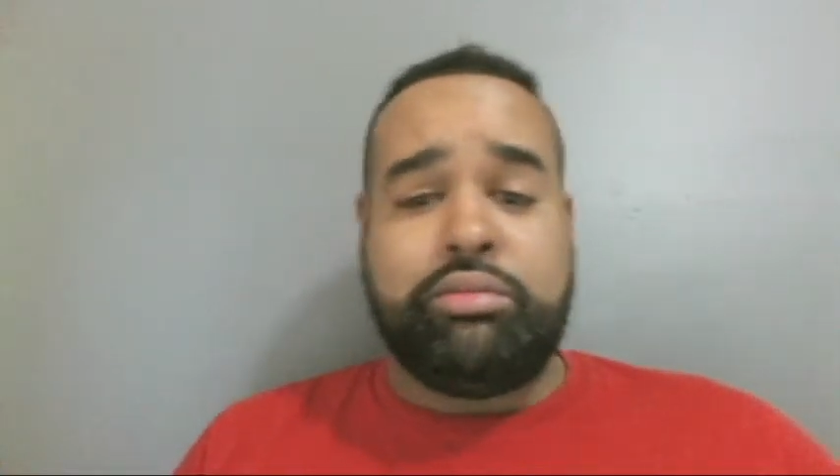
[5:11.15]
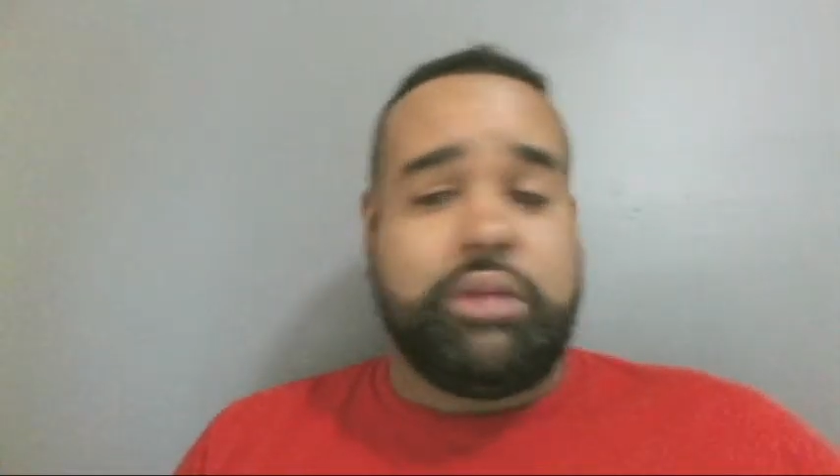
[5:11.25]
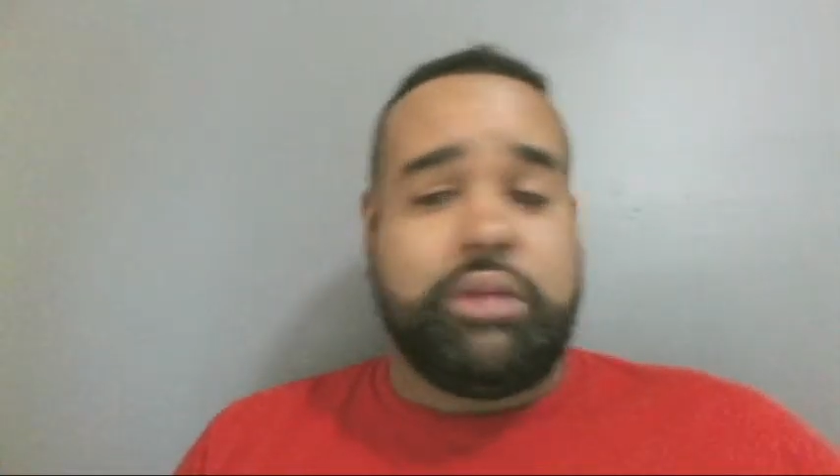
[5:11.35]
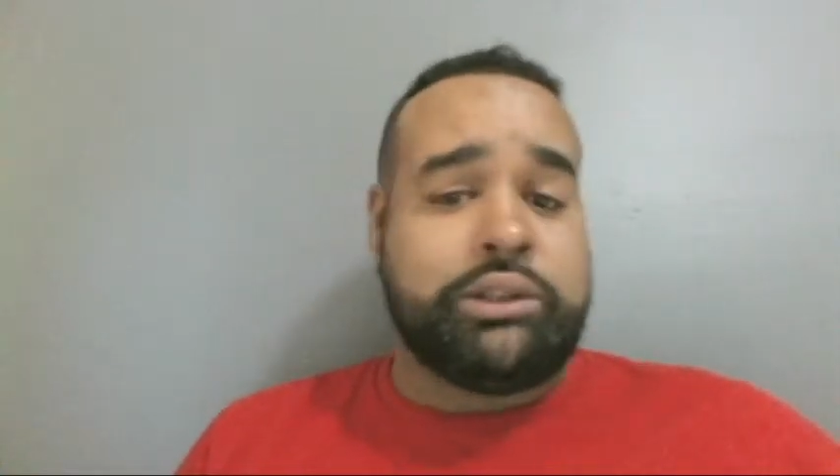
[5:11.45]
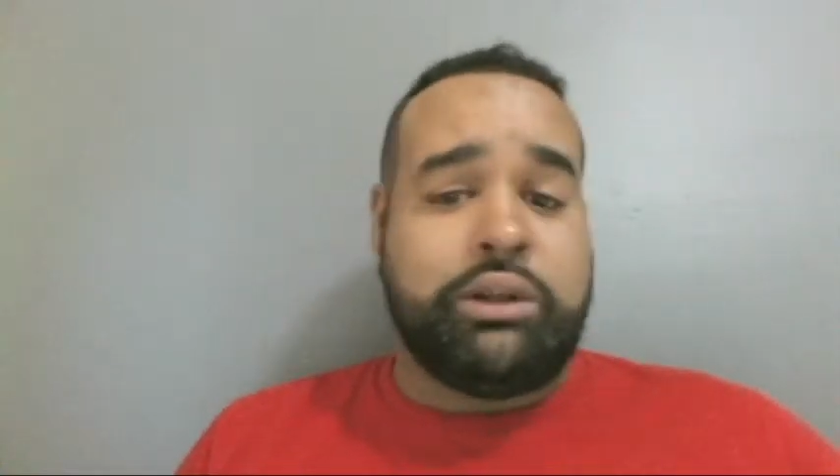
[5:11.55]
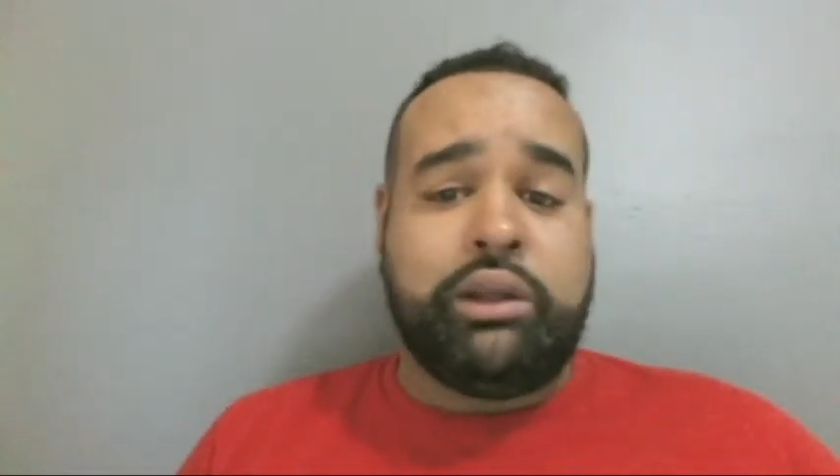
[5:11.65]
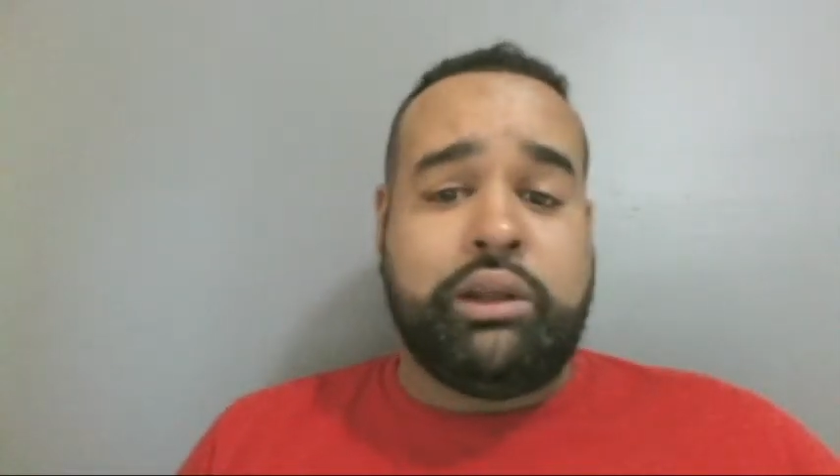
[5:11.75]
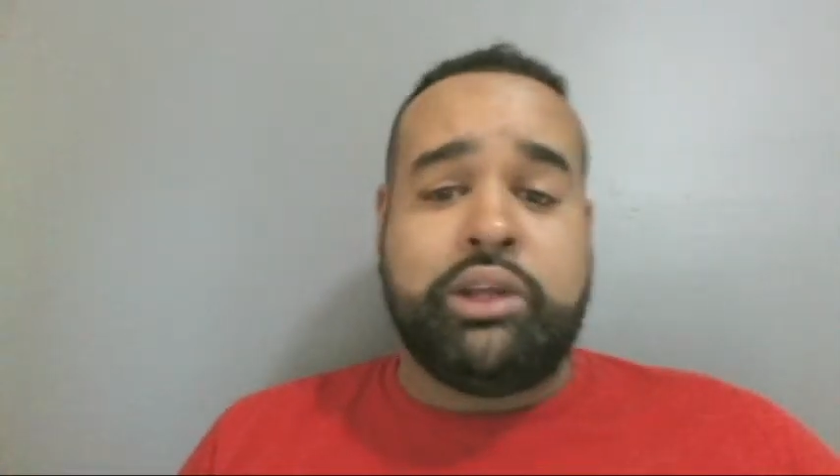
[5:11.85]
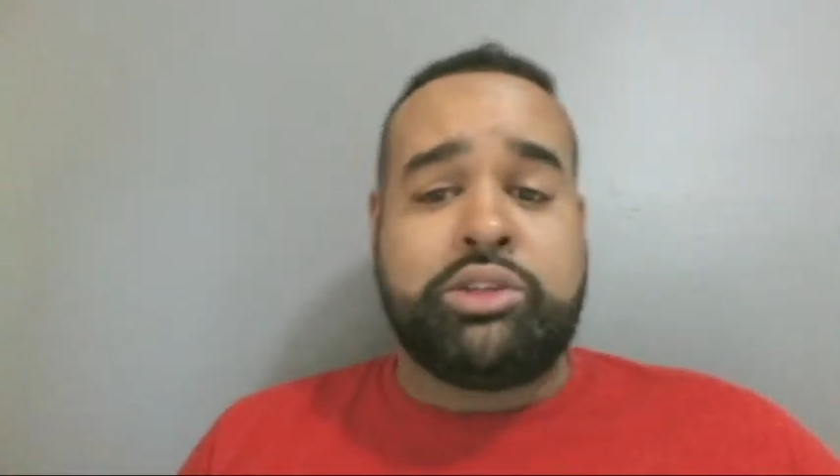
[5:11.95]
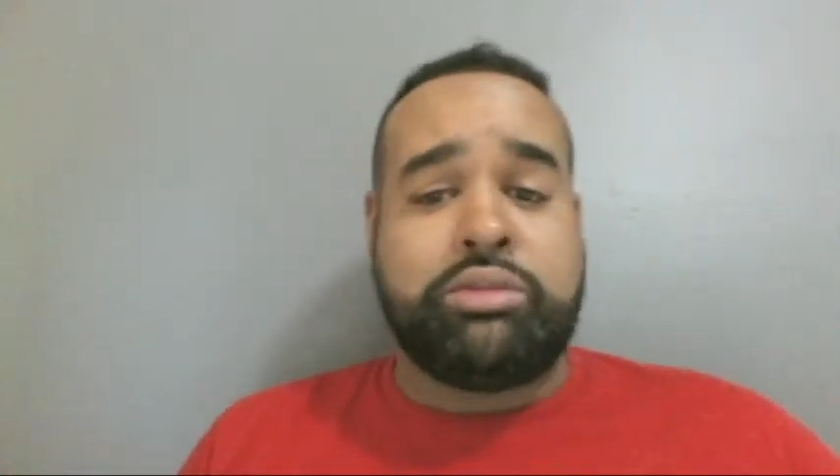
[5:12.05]
Marshawn
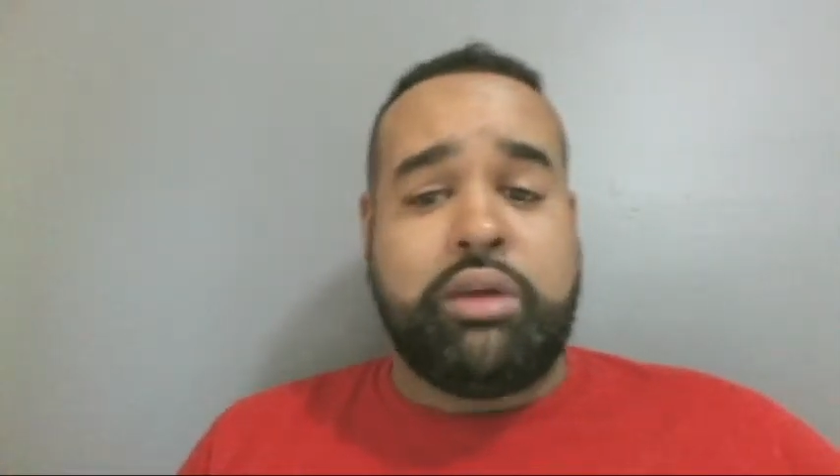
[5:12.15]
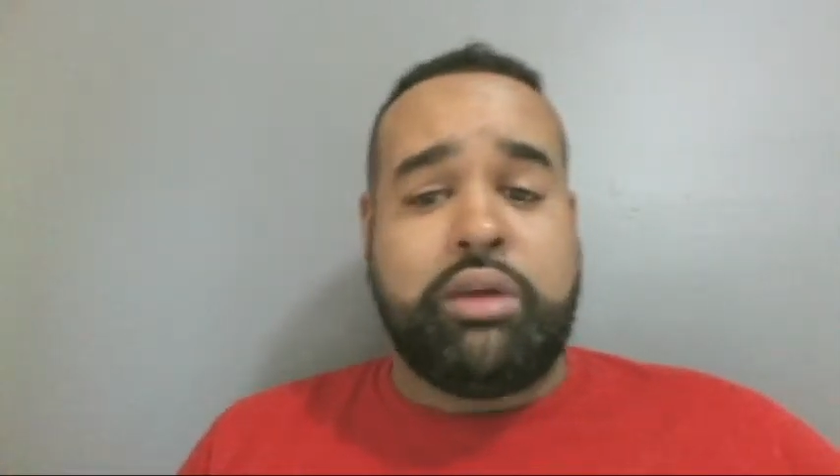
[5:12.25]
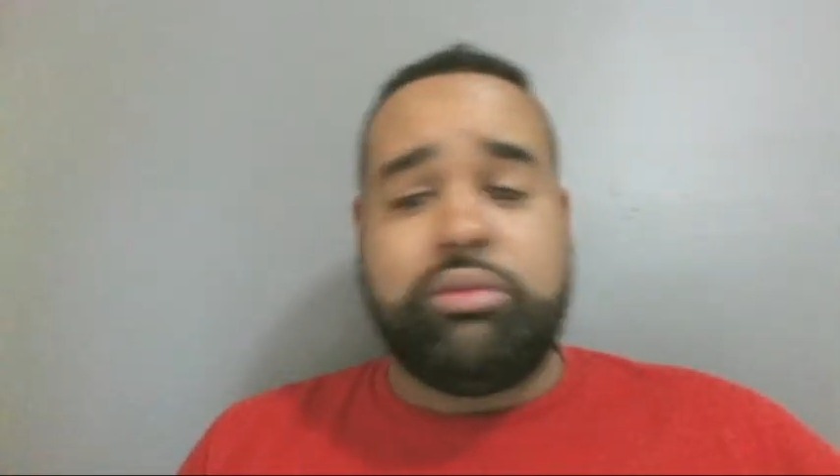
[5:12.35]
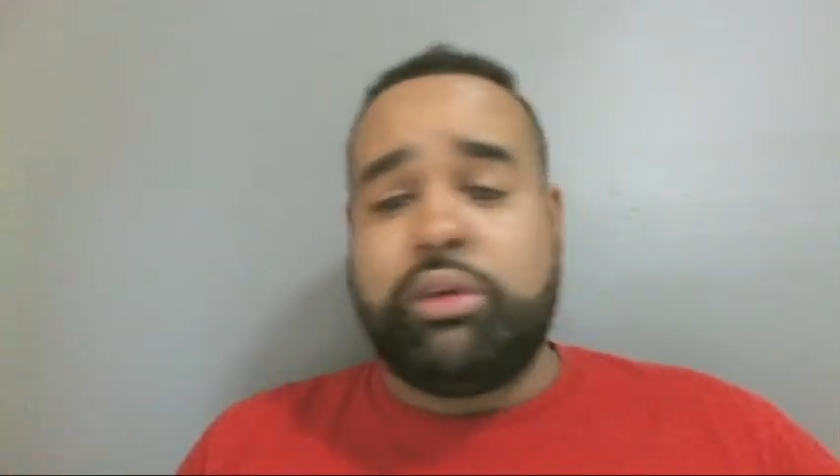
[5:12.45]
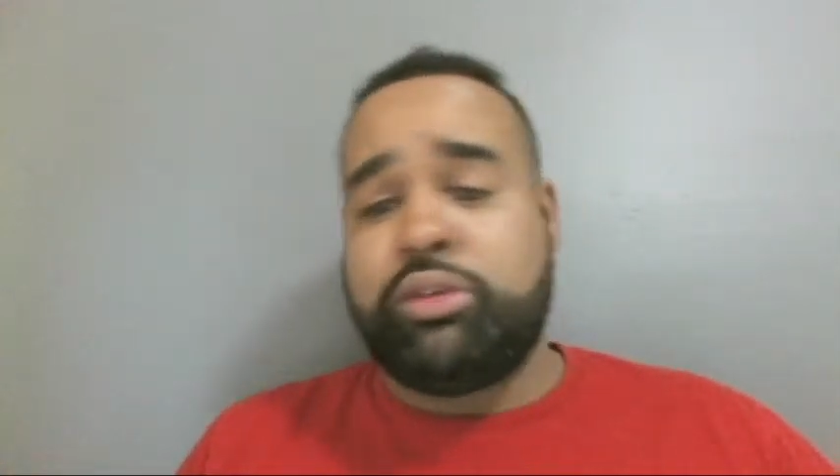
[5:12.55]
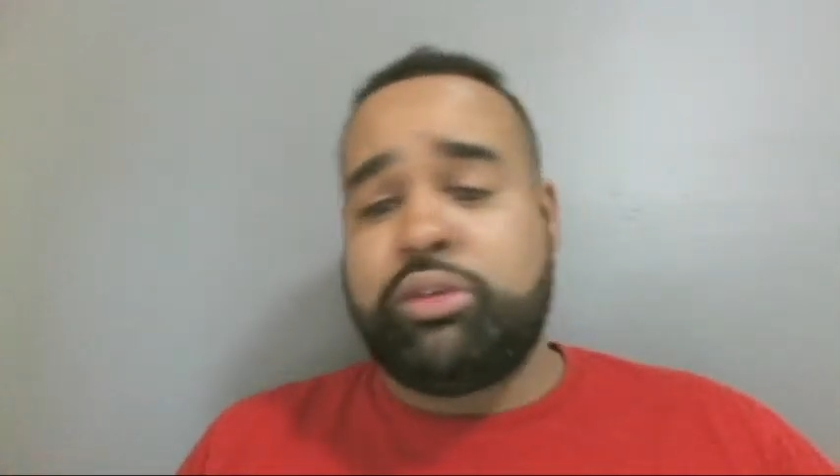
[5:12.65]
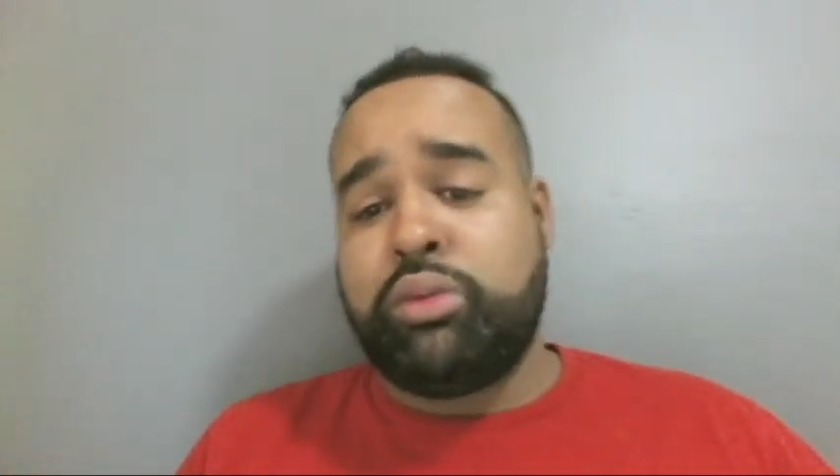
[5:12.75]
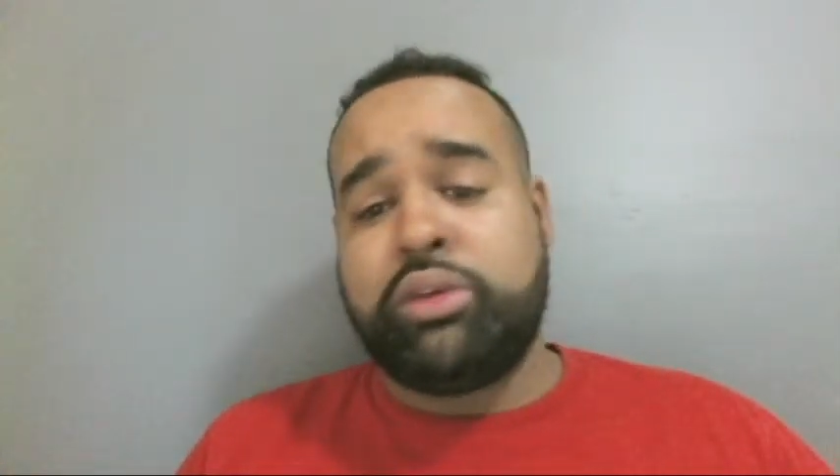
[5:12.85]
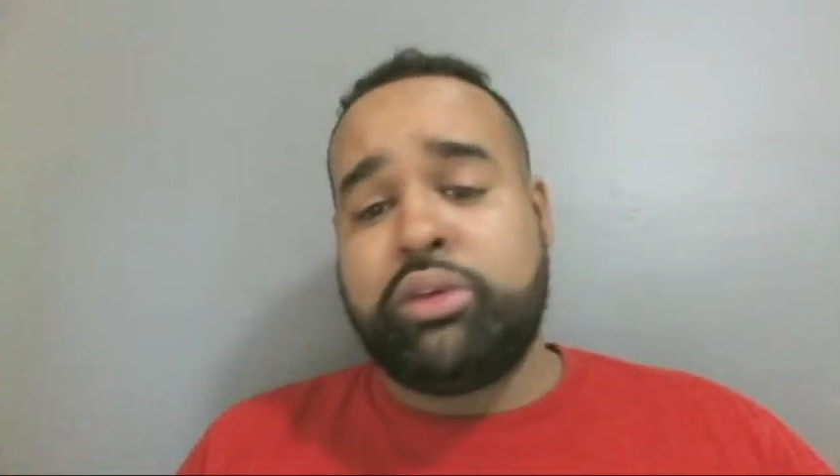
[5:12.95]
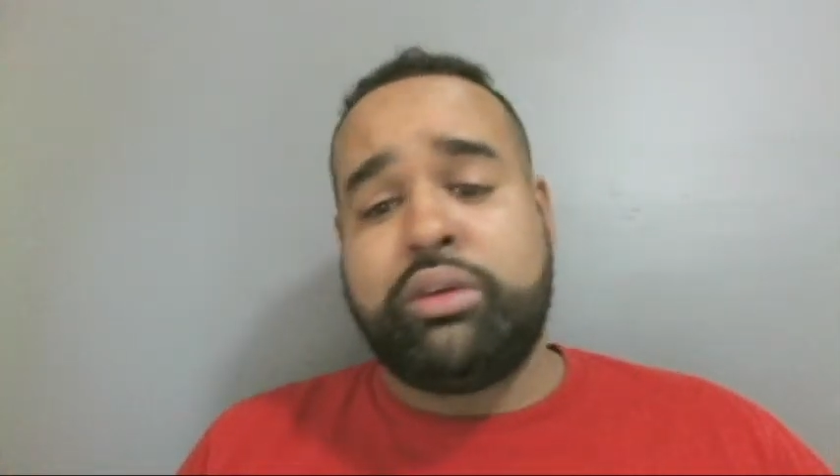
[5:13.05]
Lynch, Russell
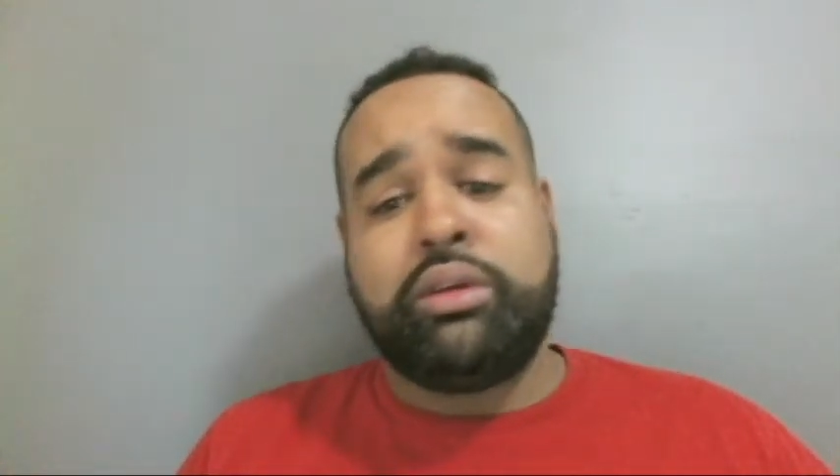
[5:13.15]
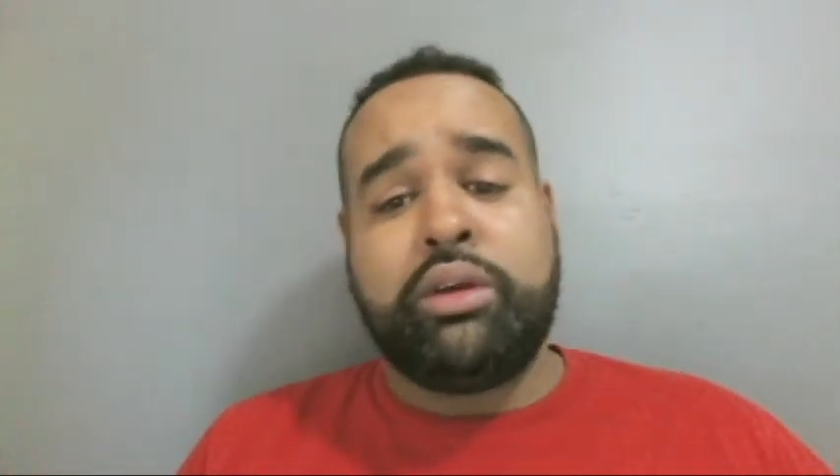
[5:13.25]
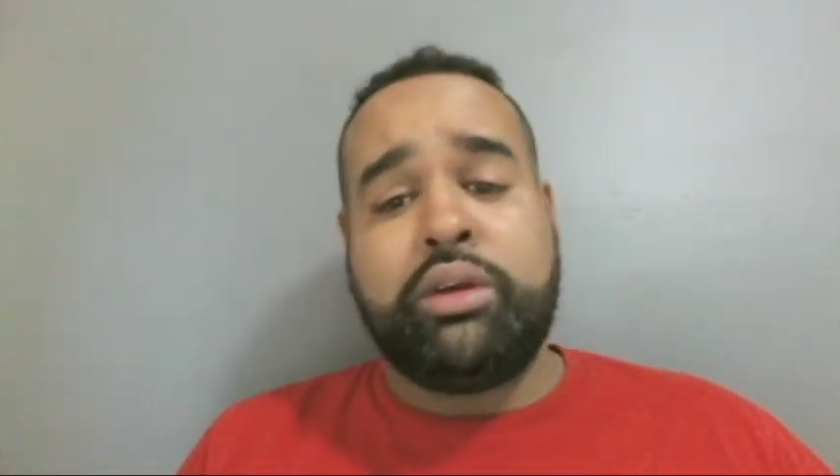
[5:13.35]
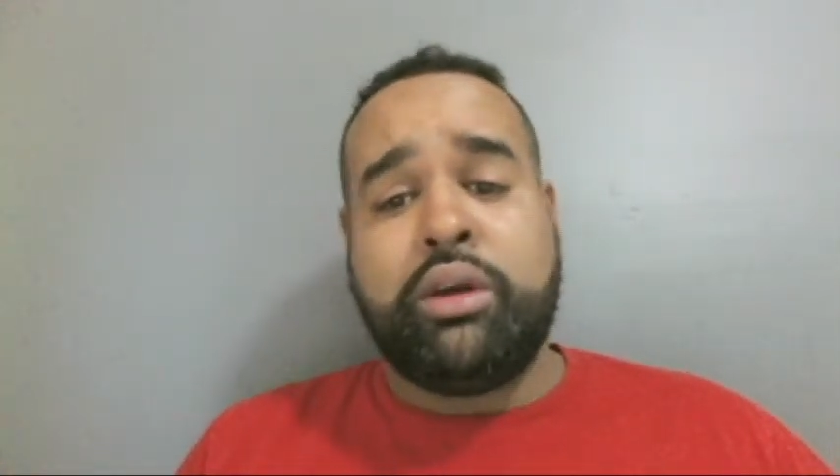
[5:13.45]
Wilson,